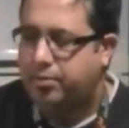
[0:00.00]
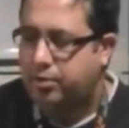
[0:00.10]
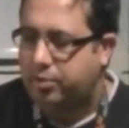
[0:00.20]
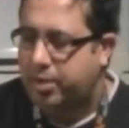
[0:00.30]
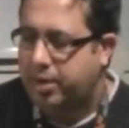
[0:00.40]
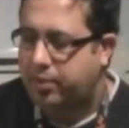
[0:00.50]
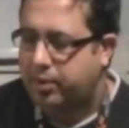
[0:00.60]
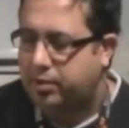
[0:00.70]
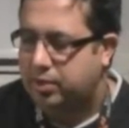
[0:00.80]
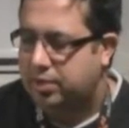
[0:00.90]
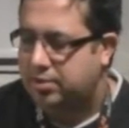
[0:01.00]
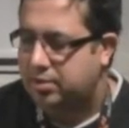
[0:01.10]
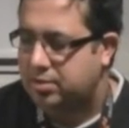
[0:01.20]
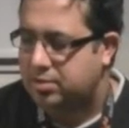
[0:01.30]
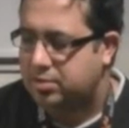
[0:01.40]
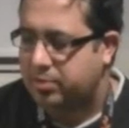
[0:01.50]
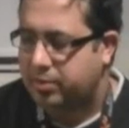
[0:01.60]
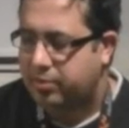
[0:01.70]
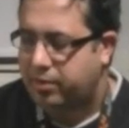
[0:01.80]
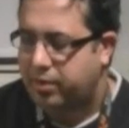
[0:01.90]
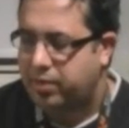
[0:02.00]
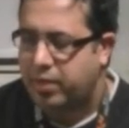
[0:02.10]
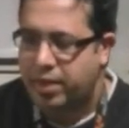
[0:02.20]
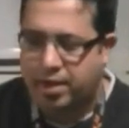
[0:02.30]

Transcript: all the paint work on this. So it just took me forever.